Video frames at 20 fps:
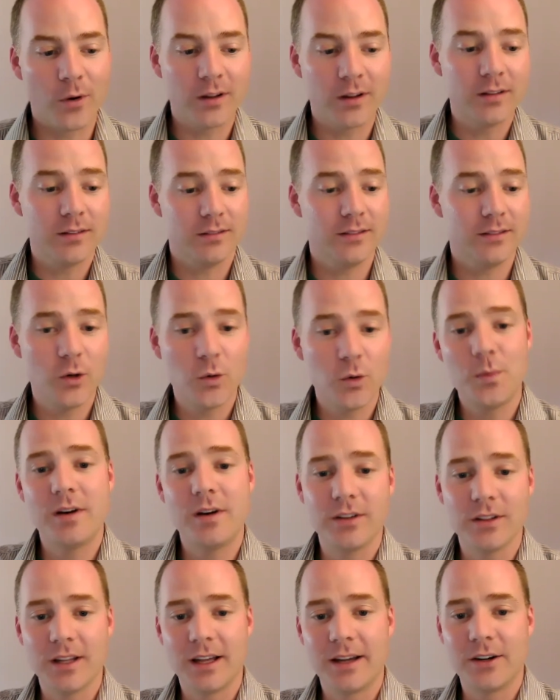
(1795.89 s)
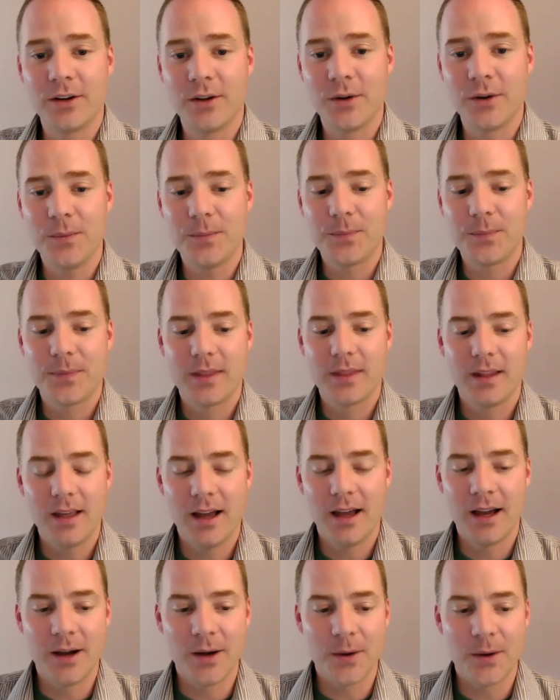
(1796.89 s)
little bit of a lighter note,
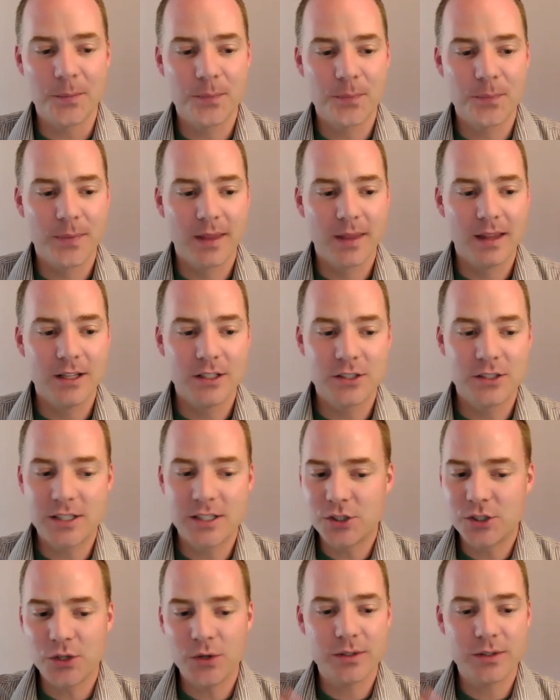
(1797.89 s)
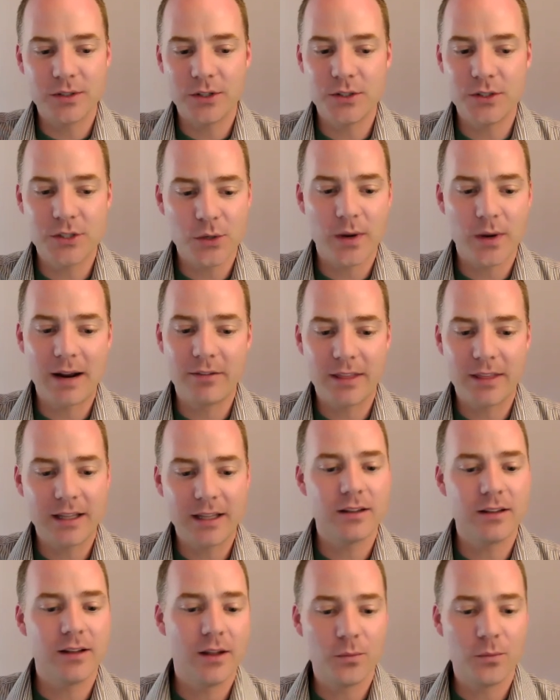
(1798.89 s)
since you're doing everything,
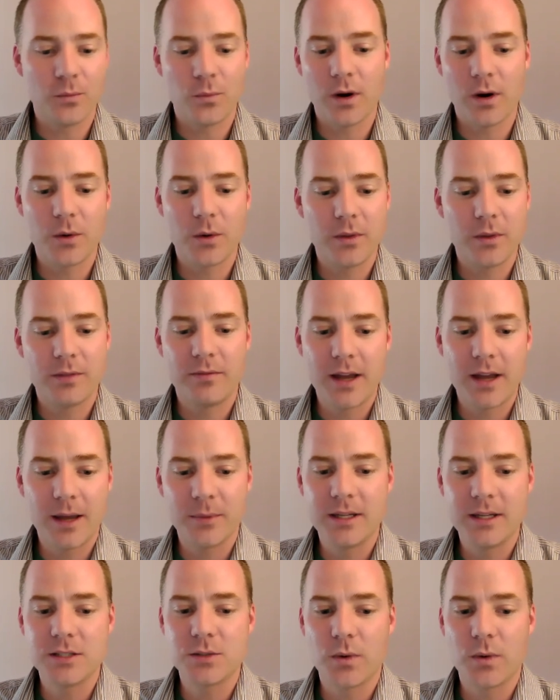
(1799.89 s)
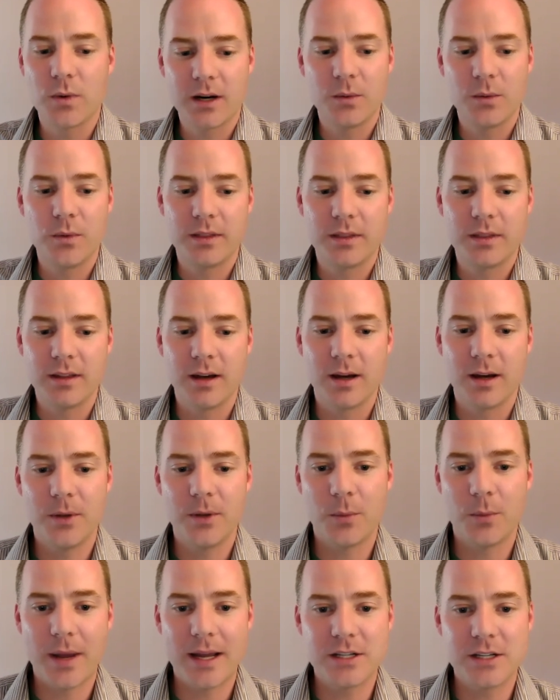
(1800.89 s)
working with families, working with
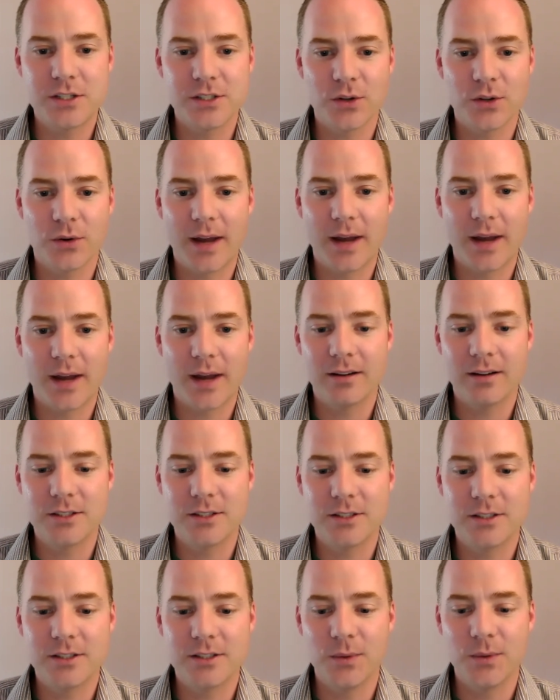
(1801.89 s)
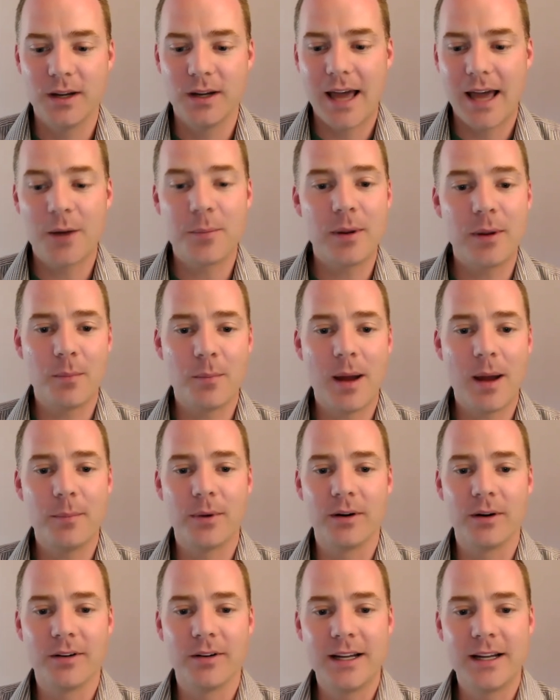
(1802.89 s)
patients on how to be
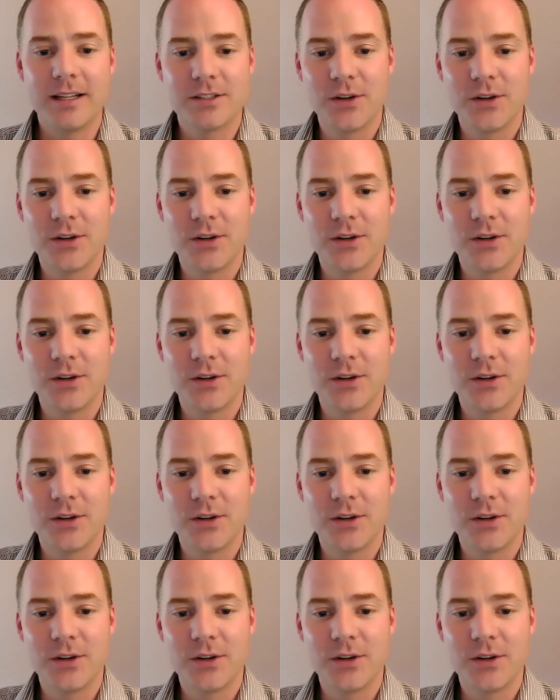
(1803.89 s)
remembered, right? So